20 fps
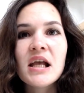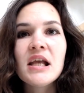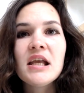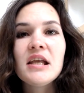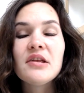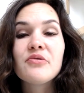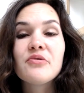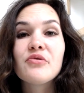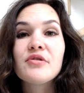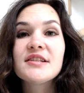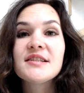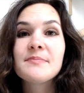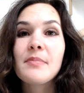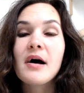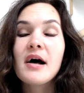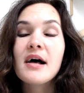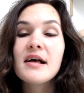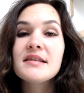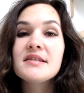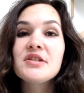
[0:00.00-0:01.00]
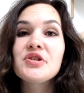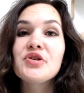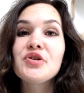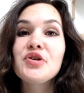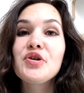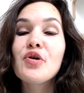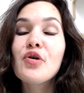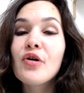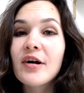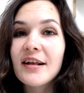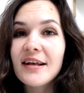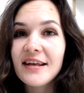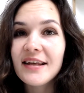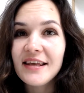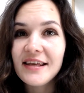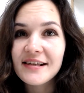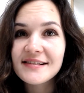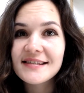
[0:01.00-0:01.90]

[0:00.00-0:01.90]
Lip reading: In response to your colleague's